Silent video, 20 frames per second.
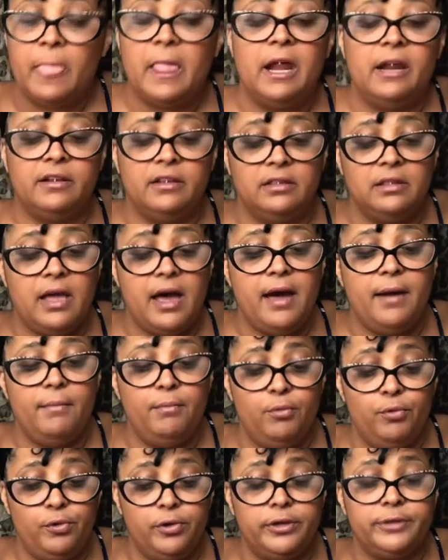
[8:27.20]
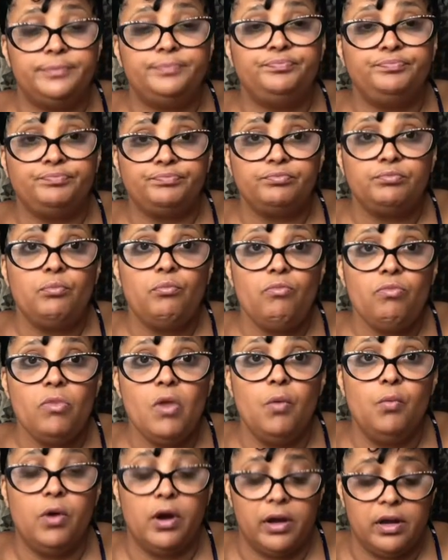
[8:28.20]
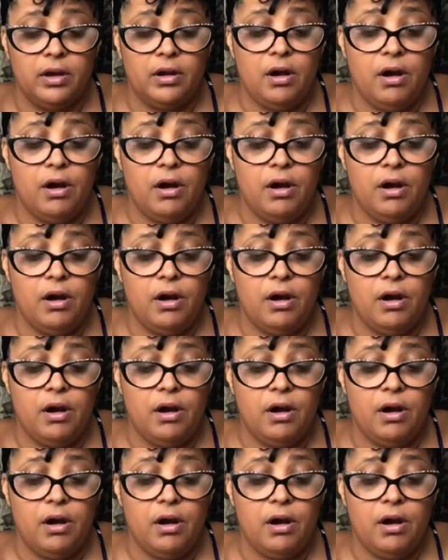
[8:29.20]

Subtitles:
and a lot more working